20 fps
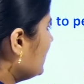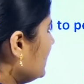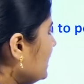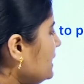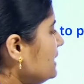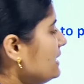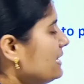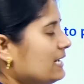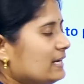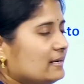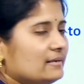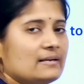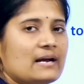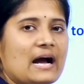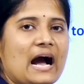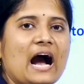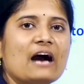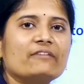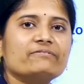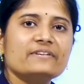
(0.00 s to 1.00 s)
Here,
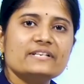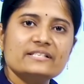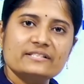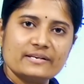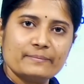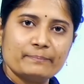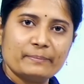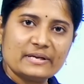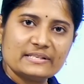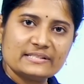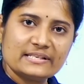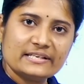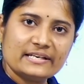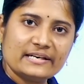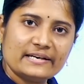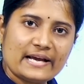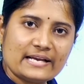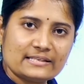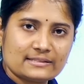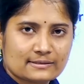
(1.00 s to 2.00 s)
half is
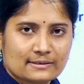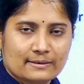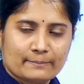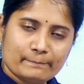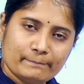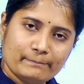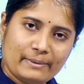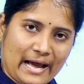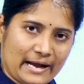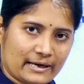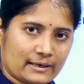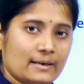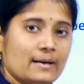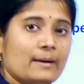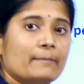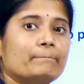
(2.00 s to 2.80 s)
represented as black.